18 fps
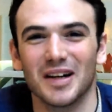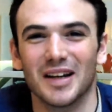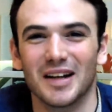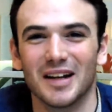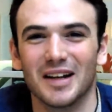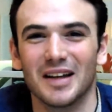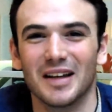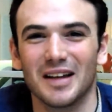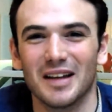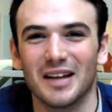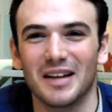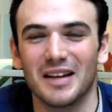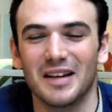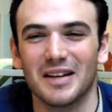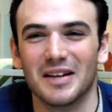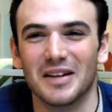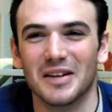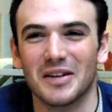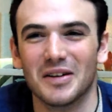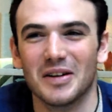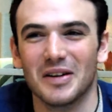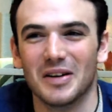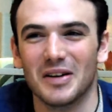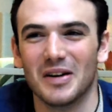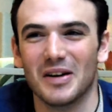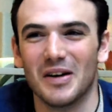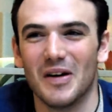But, you know,
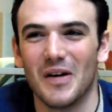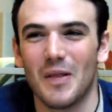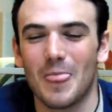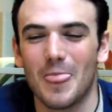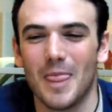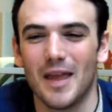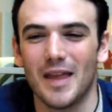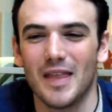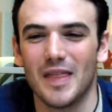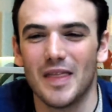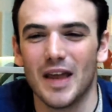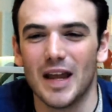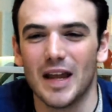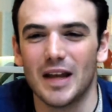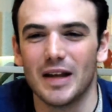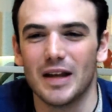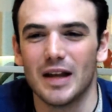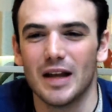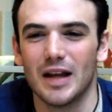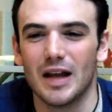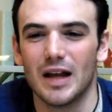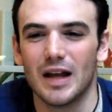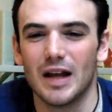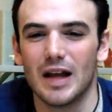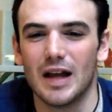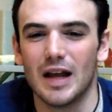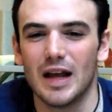
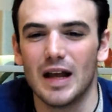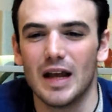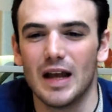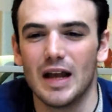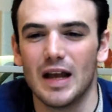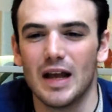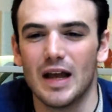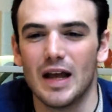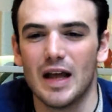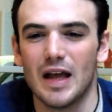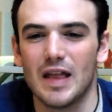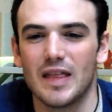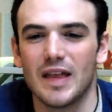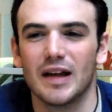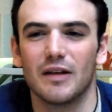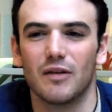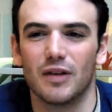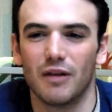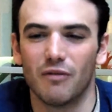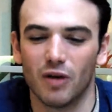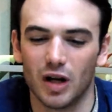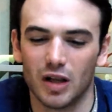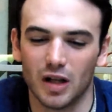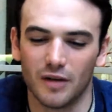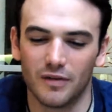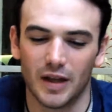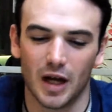they
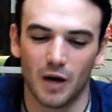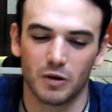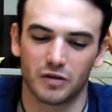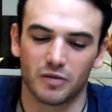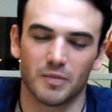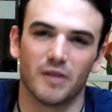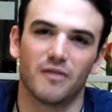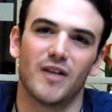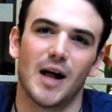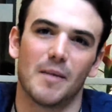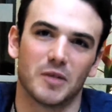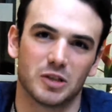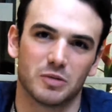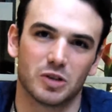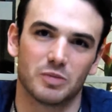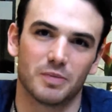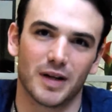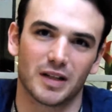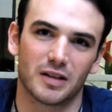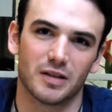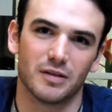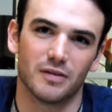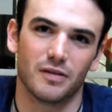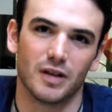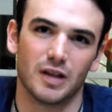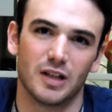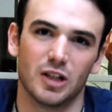really loved how it was from the family's
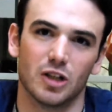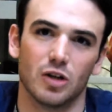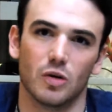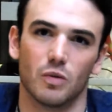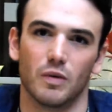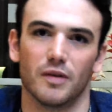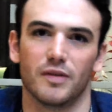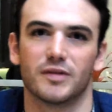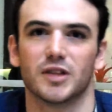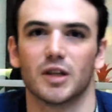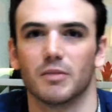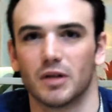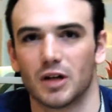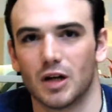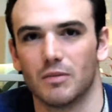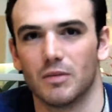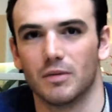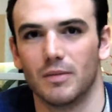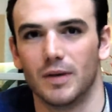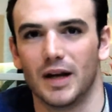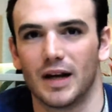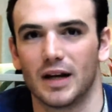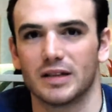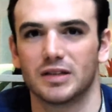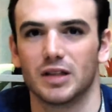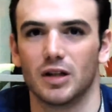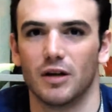perspective and dealing with someone coming
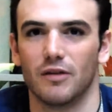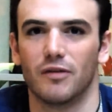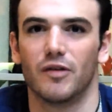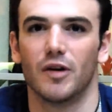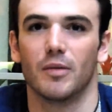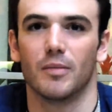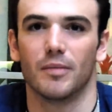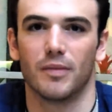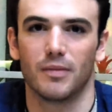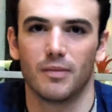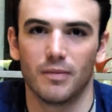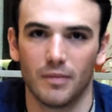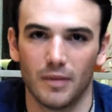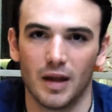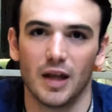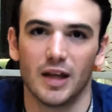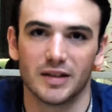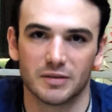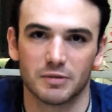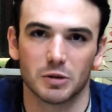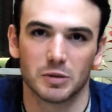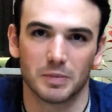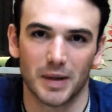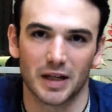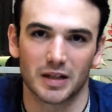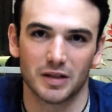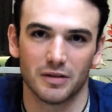back instead of from his
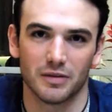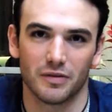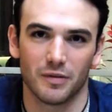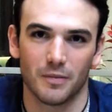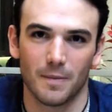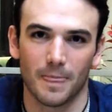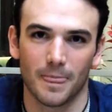perspective.